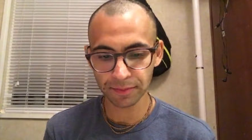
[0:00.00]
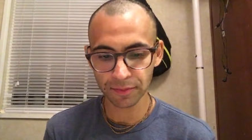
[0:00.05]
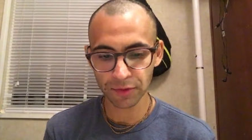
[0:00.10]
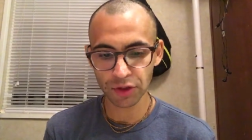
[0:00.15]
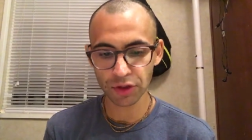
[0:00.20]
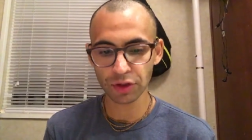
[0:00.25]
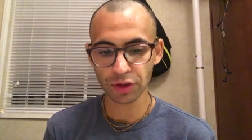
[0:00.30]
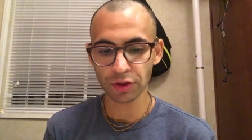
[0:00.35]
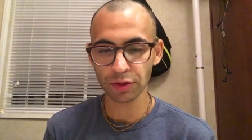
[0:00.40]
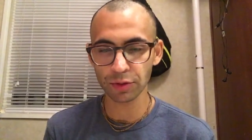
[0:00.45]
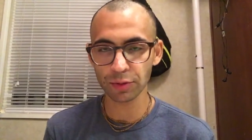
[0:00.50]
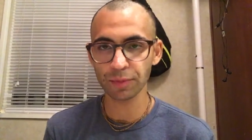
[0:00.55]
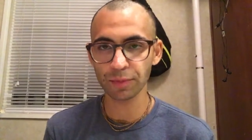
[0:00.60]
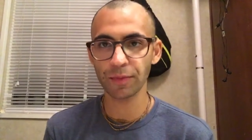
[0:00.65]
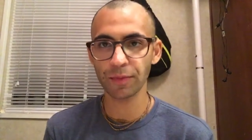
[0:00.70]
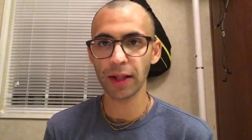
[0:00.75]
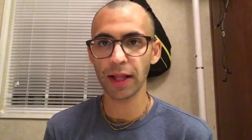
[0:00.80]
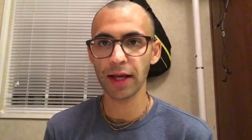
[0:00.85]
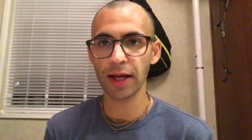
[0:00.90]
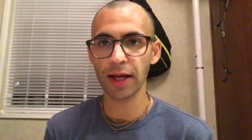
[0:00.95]
So,
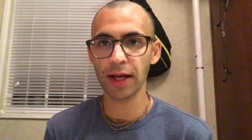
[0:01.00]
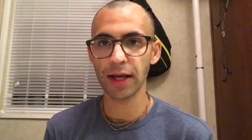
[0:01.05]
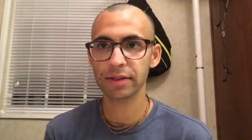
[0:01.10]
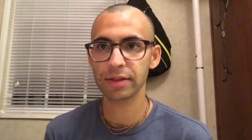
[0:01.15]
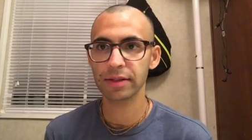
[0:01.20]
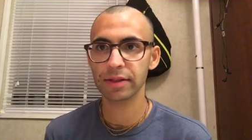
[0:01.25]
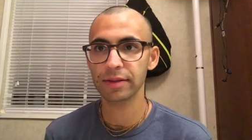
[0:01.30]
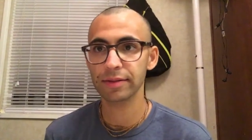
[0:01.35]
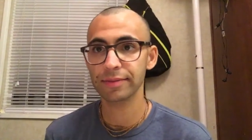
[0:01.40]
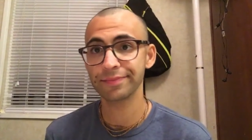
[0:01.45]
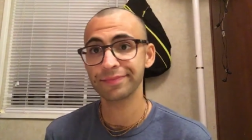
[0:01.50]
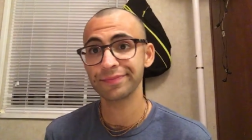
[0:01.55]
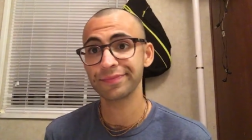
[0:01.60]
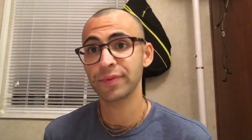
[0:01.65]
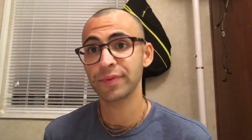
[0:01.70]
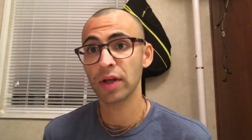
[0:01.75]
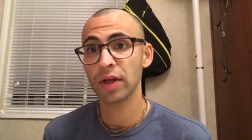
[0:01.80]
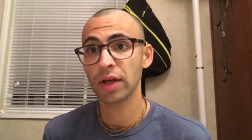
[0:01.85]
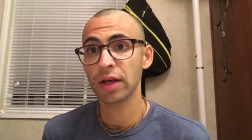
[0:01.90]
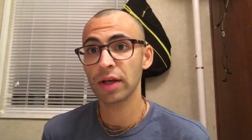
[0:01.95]
last
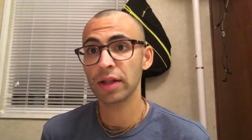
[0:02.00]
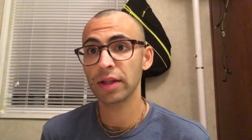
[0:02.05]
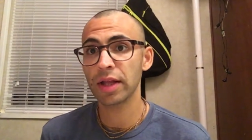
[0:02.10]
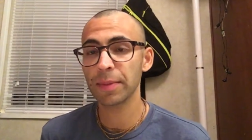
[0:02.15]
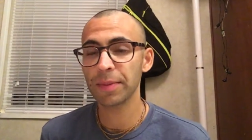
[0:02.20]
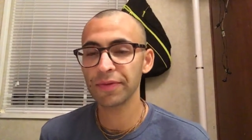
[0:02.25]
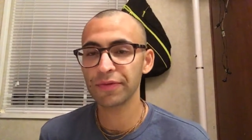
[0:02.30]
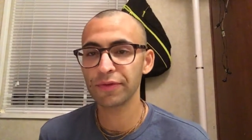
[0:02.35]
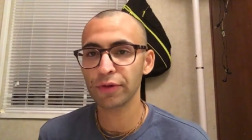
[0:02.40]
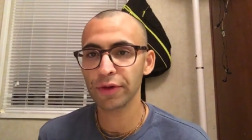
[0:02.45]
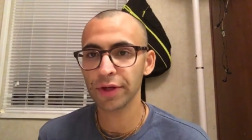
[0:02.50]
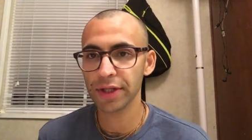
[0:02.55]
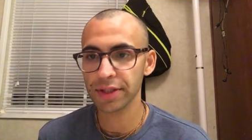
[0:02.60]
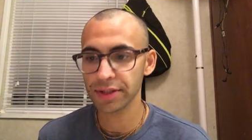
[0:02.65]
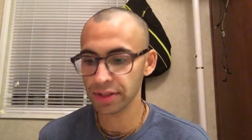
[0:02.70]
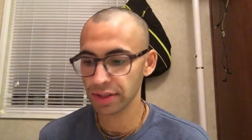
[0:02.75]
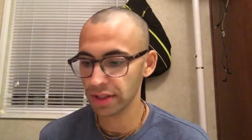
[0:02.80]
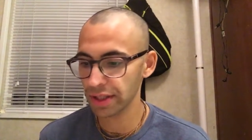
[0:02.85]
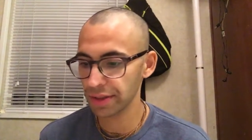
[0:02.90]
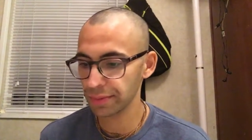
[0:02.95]
day before
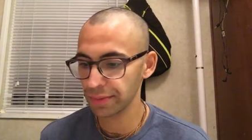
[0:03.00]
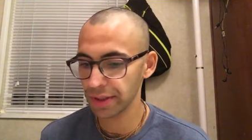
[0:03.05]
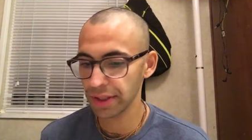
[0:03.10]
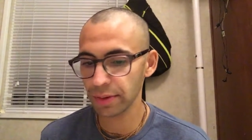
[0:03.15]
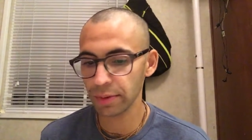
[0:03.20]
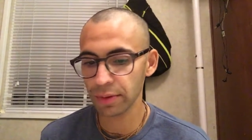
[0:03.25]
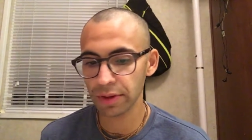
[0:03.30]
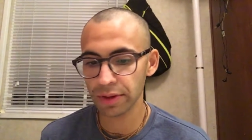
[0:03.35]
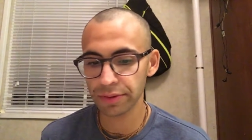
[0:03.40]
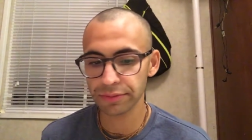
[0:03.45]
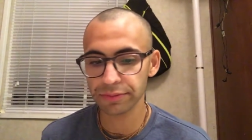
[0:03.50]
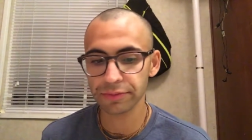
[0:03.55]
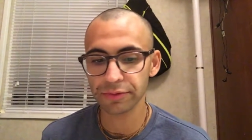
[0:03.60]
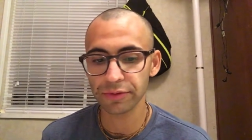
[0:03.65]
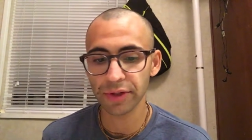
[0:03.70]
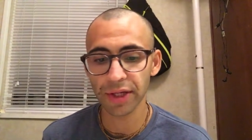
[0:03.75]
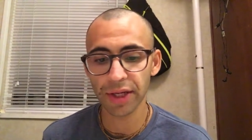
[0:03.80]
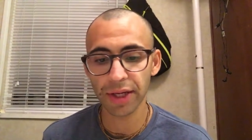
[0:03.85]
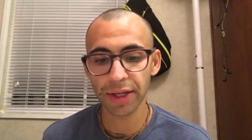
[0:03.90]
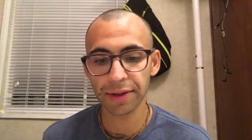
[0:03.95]
yesterday, we were
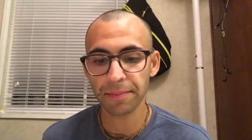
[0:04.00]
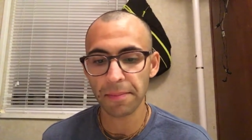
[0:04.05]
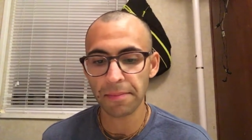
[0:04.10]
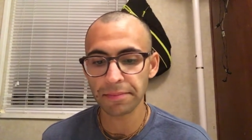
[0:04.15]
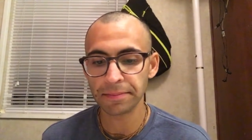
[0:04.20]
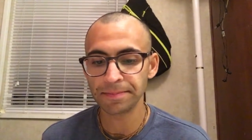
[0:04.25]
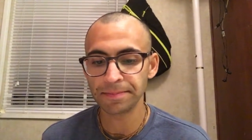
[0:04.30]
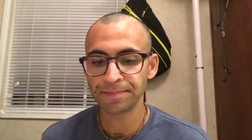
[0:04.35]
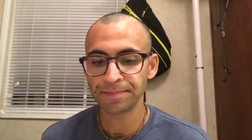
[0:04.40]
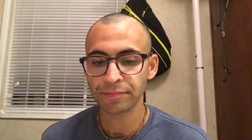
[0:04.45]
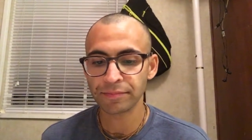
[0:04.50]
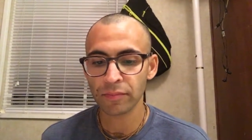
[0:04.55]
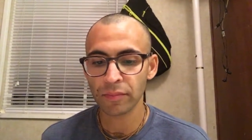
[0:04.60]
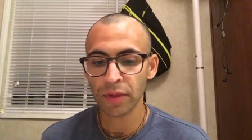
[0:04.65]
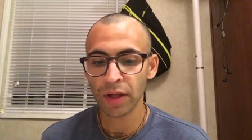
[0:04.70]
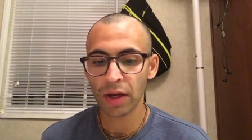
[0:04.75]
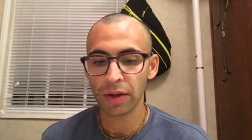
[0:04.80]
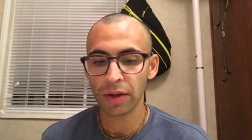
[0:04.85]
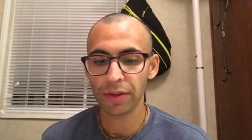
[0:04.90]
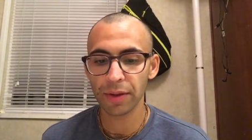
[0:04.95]
reading
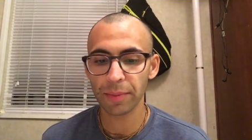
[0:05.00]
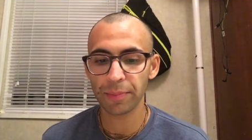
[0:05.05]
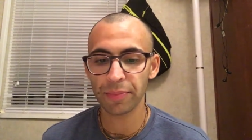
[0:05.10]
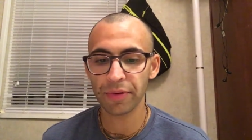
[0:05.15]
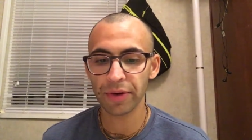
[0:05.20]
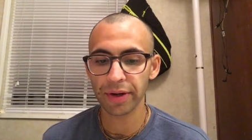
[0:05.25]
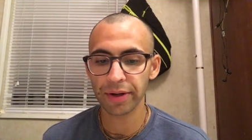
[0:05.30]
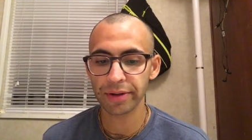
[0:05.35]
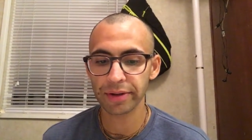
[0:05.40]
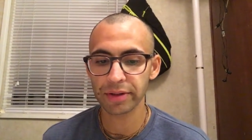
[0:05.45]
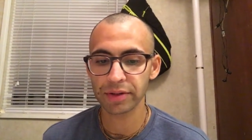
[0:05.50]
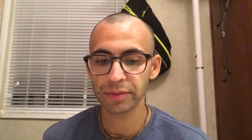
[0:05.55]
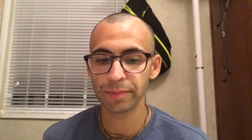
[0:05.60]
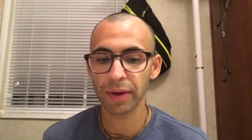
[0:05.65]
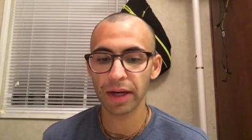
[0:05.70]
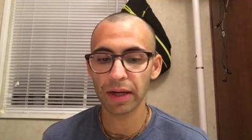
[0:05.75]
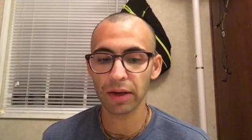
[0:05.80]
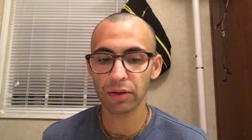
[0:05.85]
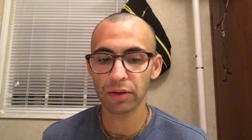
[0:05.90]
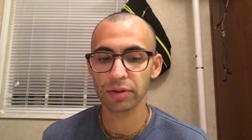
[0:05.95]
the prayers by
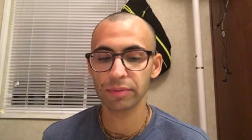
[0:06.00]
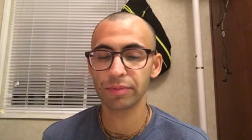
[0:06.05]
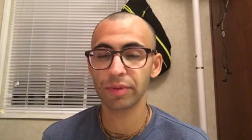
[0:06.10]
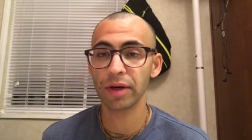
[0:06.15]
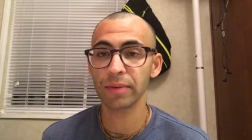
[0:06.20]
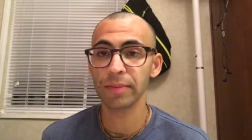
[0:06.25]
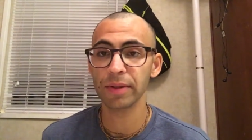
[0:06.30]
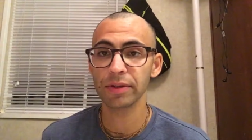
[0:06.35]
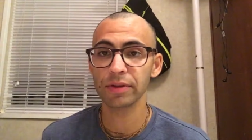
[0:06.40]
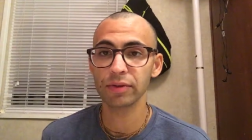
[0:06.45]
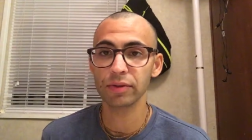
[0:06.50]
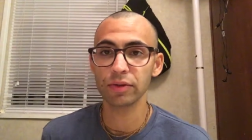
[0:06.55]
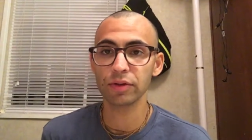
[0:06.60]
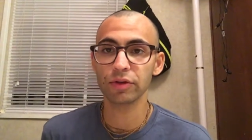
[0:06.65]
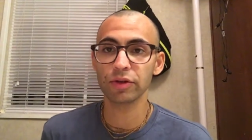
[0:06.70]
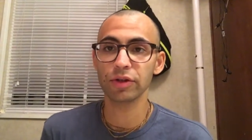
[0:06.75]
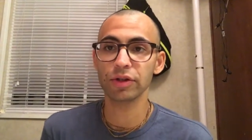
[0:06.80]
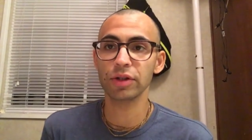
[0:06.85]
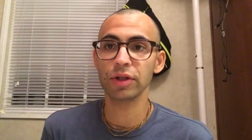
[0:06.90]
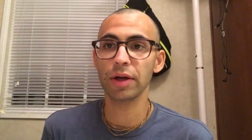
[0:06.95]
Lord Brahma to
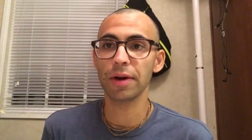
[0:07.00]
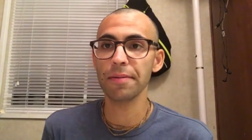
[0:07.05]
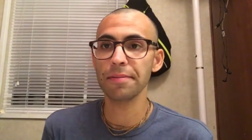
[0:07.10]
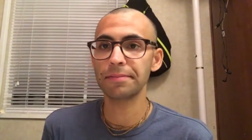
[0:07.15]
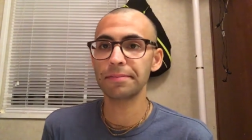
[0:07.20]
Krishna